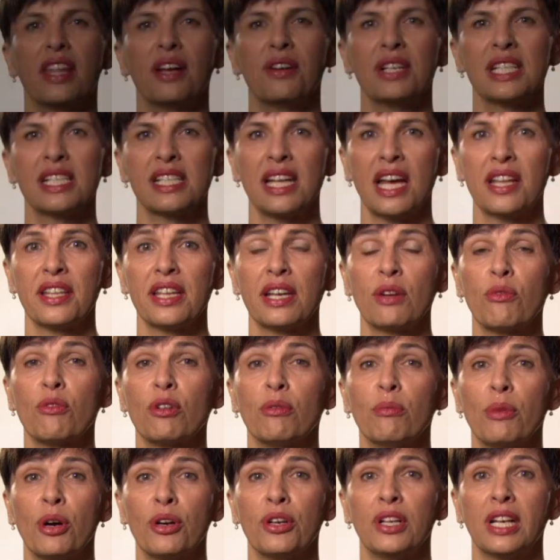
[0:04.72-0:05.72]
There is nothing
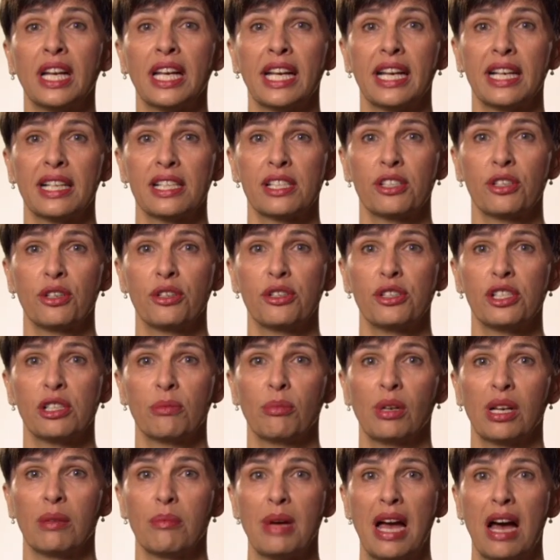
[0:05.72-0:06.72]
remotely
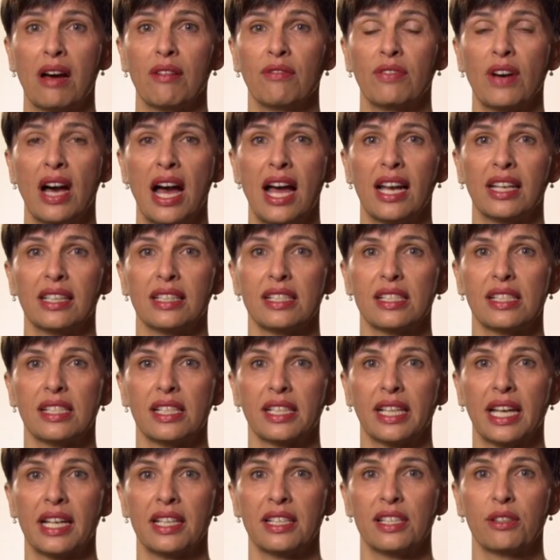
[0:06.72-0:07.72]
excusable about violence
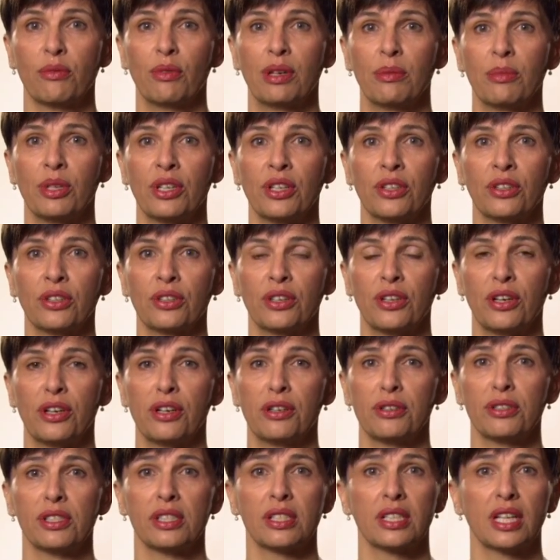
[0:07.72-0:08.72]
against women and
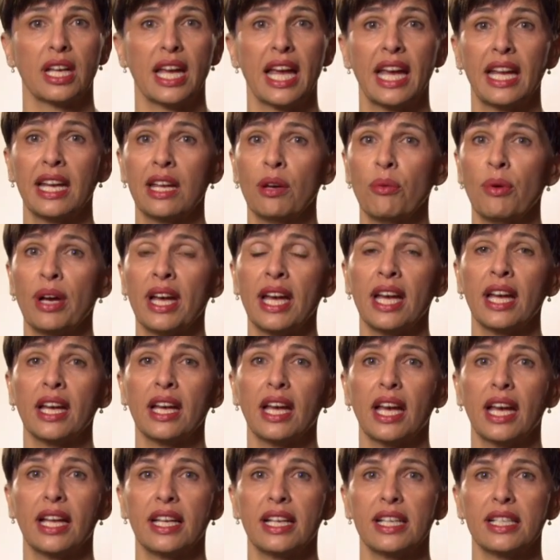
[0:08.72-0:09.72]
girls, anywhere,
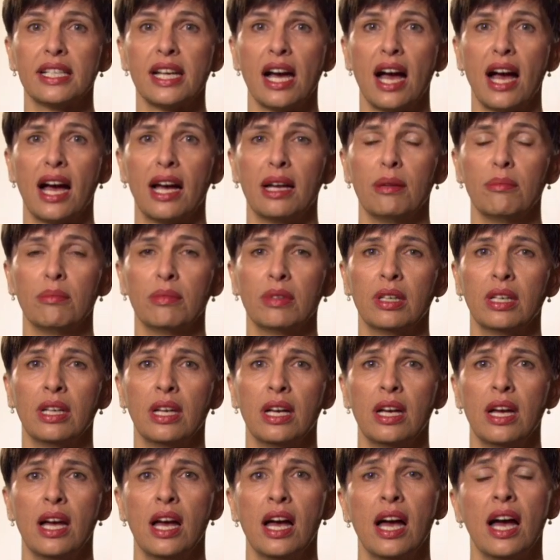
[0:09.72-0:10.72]
anytime.
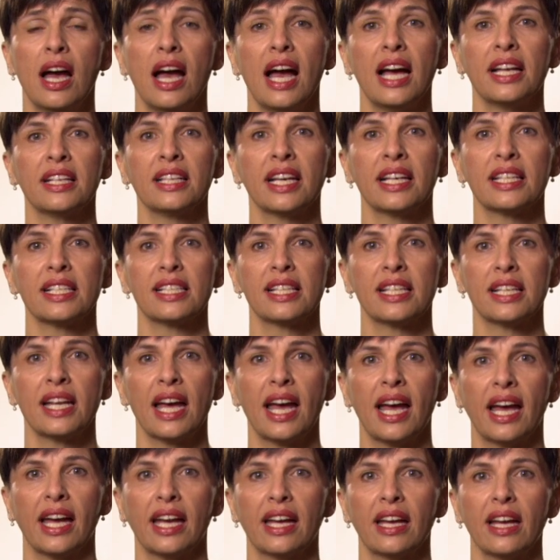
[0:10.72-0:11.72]
And yet
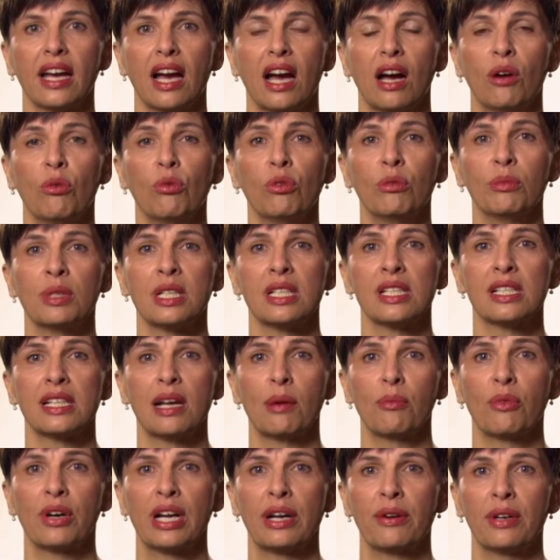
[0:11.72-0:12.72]
today, a woman
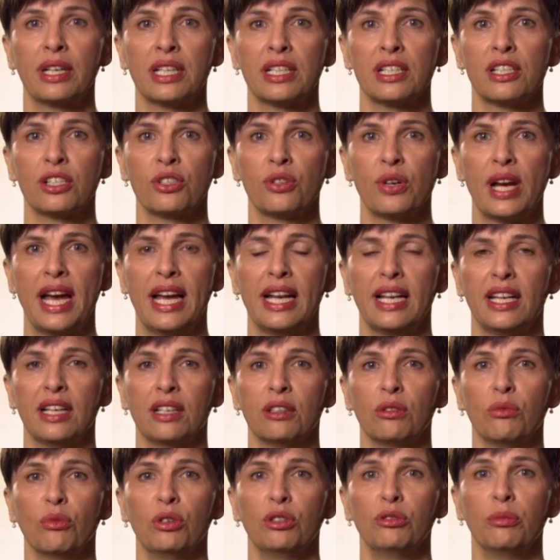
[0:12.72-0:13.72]
somewhere in
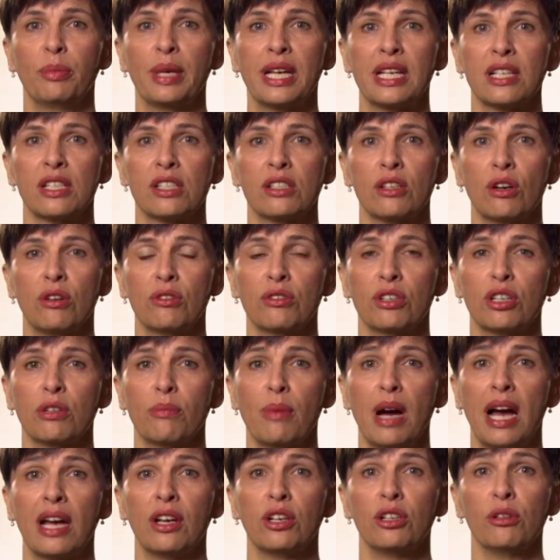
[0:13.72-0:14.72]
Australia will be assaulted
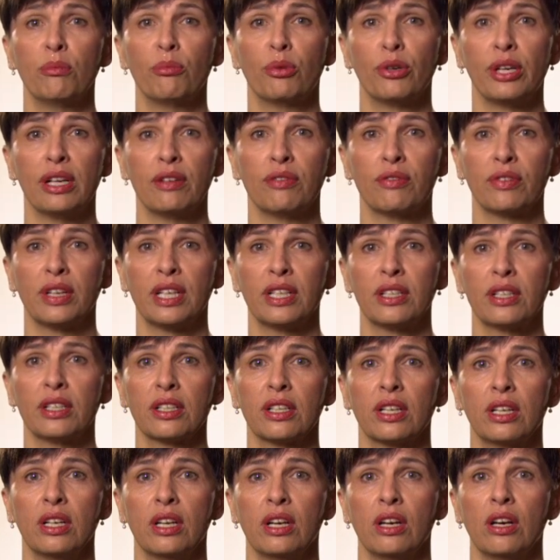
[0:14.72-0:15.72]
by her boyfriend,
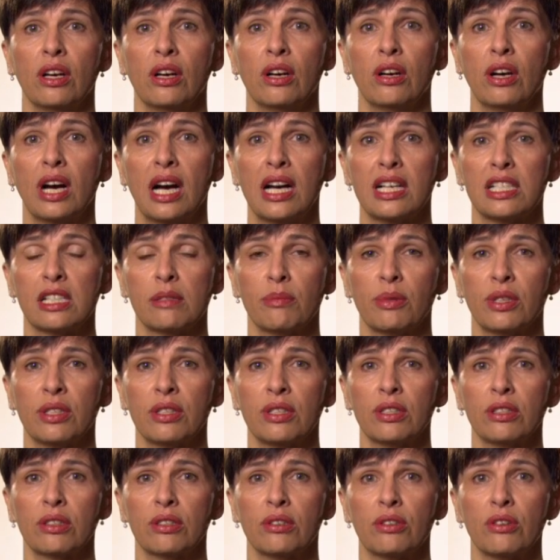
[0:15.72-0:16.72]
her
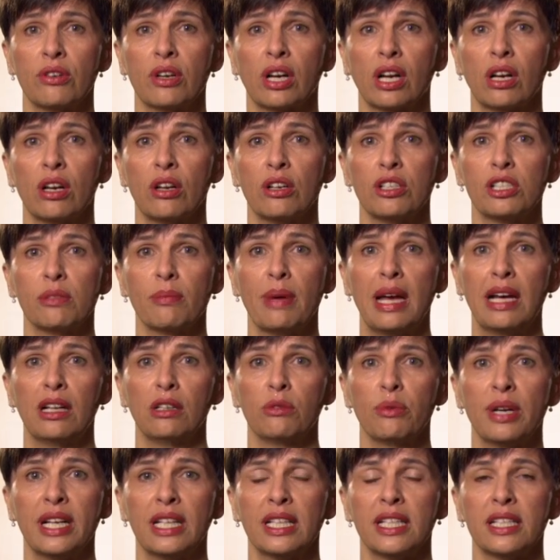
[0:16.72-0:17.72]
husband, or a close
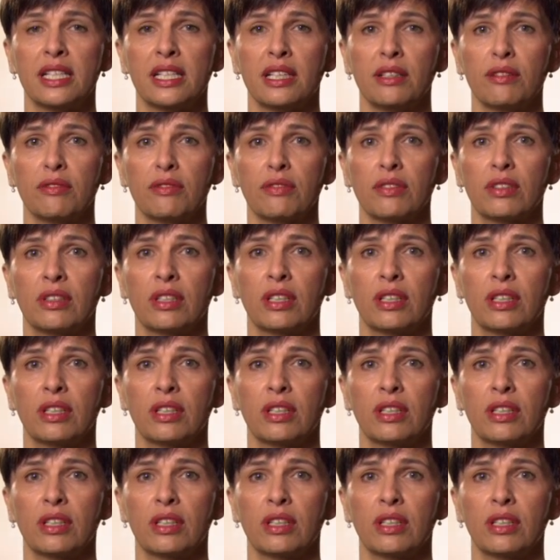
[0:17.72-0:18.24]
male relative.